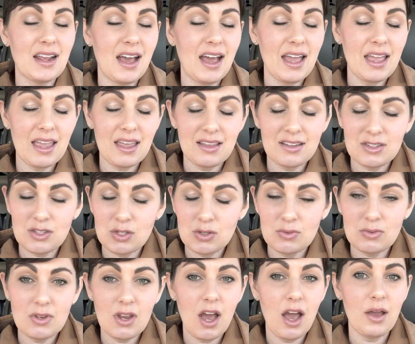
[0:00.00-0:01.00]
I do
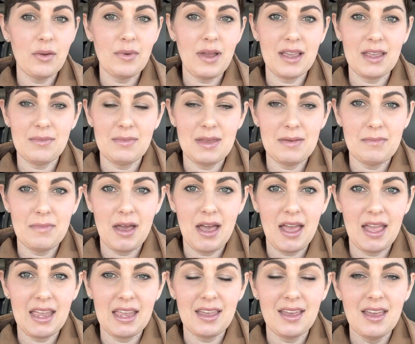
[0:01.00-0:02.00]
not recommend
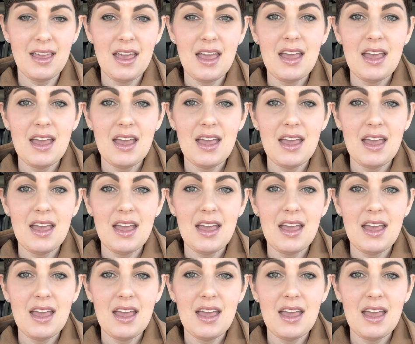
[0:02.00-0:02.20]
buying.